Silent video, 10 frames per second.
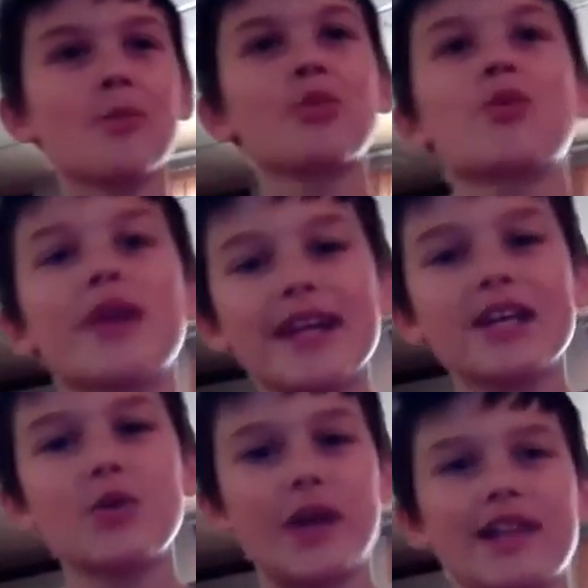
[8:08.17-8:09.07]
pretty
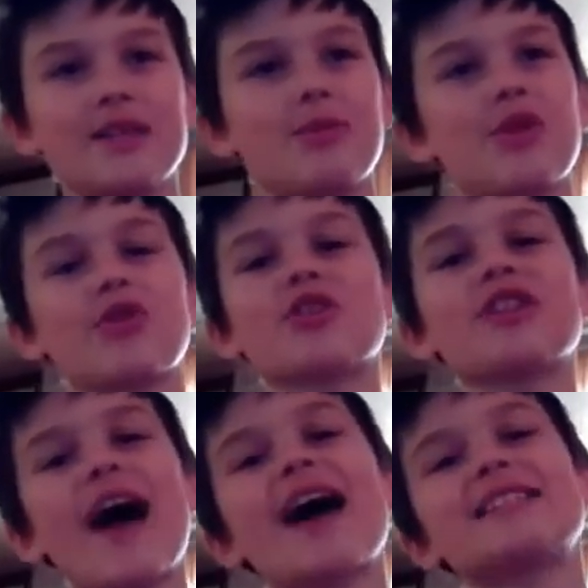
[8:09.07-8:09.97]
quickly, but on our
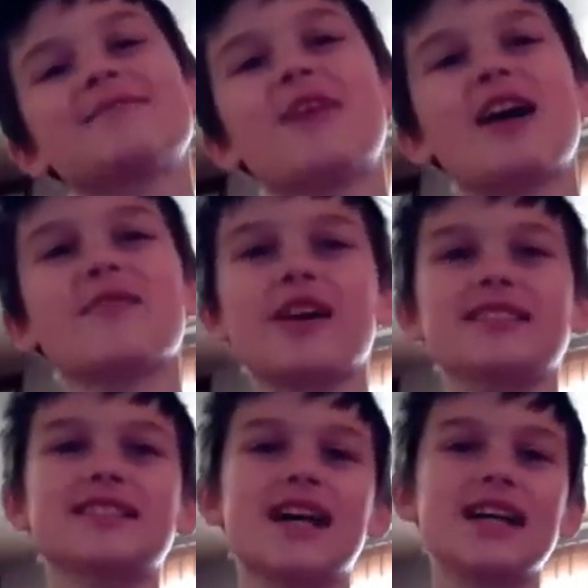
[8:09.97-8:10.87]
last five
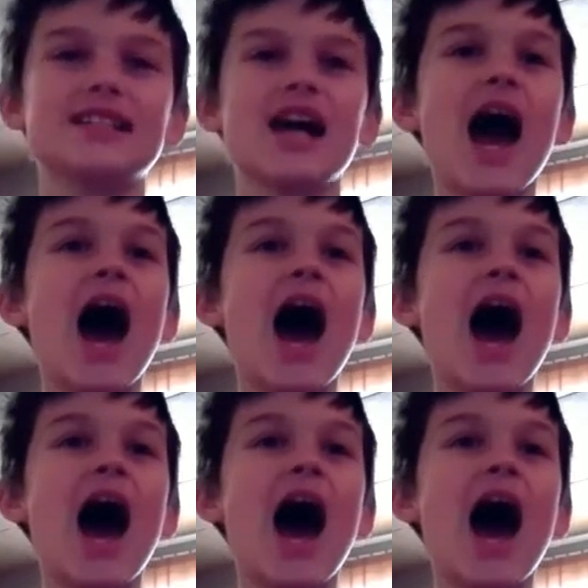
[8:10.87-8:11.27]
guns, guys,